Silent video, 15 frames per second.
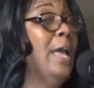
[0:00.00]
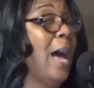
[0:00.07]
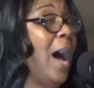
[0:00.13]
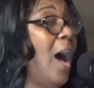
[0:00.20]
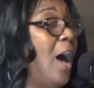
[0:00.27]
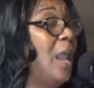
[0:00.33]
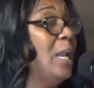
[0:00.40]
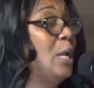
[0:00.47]

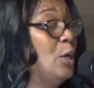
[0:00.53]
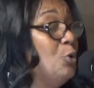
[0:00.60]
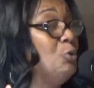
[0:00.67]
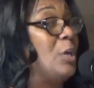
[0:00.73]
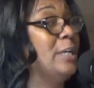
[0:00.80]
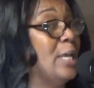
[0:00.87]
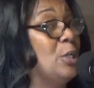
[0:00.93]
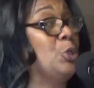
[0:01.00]

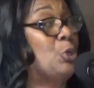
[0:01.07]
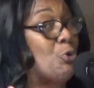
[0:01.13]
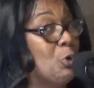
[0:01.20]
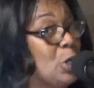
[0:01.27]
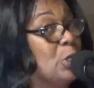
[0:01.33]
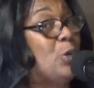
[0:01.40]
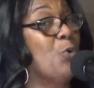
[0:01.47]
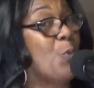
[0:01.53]
Hallelujah. That you
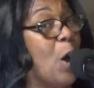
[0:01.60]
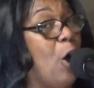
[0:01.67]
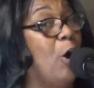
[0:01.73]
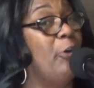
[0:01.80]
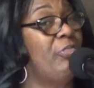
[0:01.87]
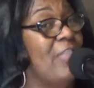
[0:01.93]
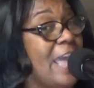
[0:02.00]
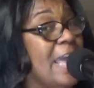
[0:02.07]
can do
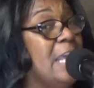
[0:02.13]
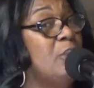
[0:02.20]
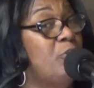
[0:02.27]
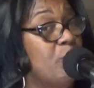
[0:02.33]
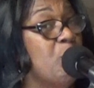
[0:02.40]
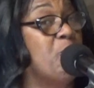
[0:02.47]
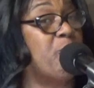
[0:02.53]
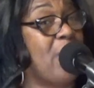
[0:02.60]
all things
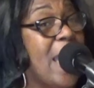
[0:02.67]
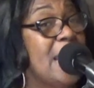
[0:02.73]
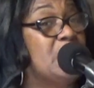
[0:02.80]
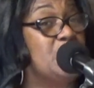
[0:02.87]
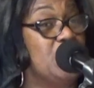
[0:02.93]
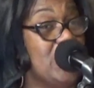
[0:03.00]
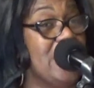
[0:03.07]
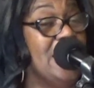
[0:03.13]
through
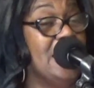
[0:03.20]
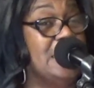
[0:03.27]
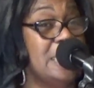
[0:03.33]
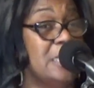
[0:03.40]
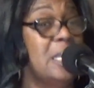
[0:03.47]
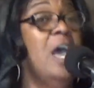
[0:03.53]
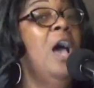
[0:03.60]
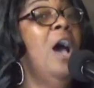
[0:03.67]
Christ
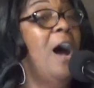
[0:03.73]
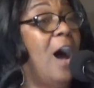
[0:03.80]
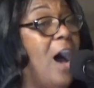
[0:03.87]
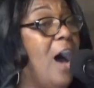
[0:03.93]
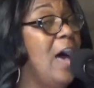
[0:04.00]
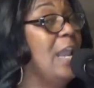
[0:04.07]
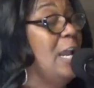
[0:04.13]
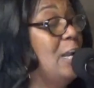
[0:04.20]
Jesus.
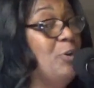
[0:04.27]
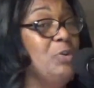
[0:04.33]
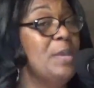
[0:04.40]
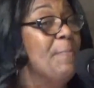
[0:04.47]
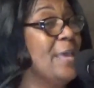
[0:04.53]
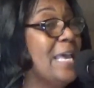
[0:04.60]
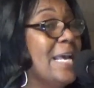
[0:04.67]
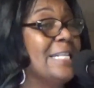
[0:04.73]
Hallelujah.
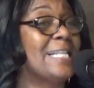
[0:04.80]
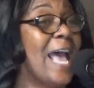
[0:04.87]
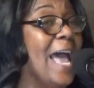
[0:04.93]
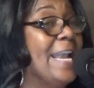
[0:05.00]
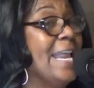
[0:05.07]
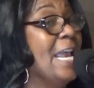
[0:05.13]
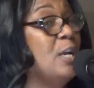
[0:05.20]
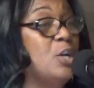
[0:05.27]
Because
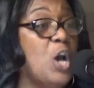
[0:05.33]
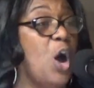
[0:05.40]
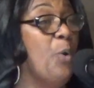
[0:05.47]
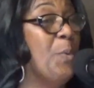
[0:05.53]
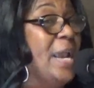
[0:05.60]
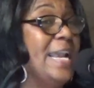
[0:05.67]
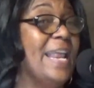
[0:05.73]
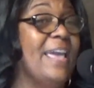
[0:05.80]
I didn't
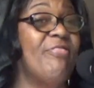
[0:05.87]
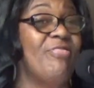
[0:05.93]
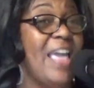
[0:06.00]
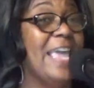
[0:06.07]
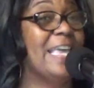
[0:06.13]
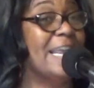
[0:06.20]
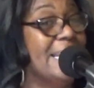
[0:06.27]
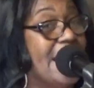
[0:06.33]
go in there
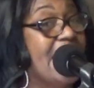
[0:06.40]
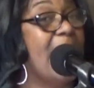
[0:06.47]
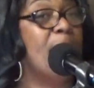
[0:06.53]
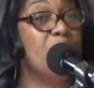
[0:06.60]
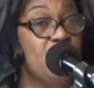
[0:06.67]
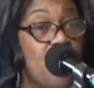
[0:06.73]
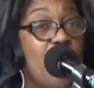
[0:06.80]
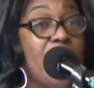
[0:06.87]
thinking that
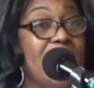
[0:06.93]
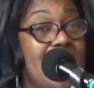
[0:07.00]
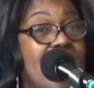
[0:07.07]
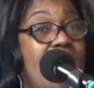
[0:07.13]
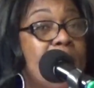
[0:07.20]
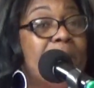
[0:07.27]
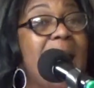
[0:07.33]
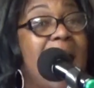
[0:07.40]
I'm doing it
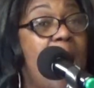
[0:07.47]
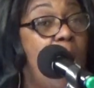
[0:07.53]
of my